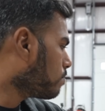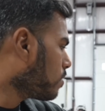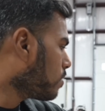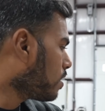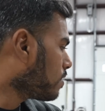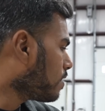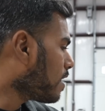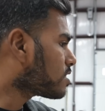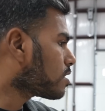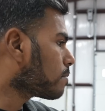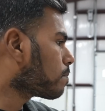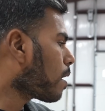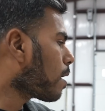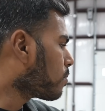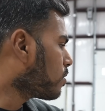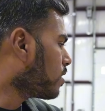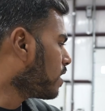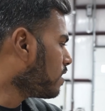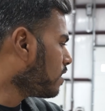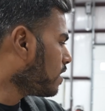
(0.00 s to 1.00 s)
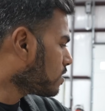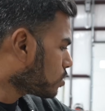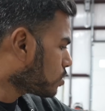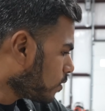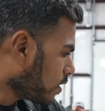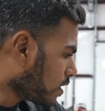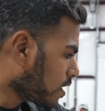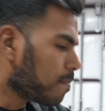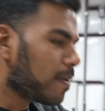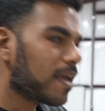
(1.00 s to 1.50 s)
That's the proper inlet, so
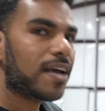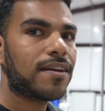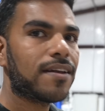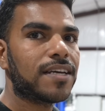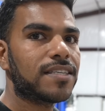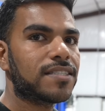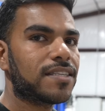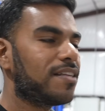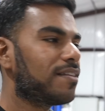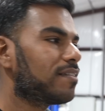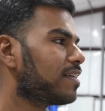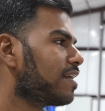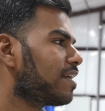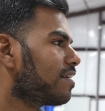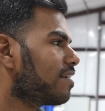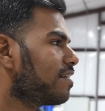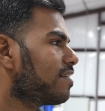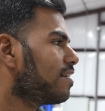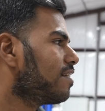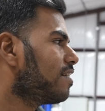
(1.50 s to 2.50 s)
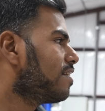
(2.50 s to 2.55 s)
we can make a nice intake.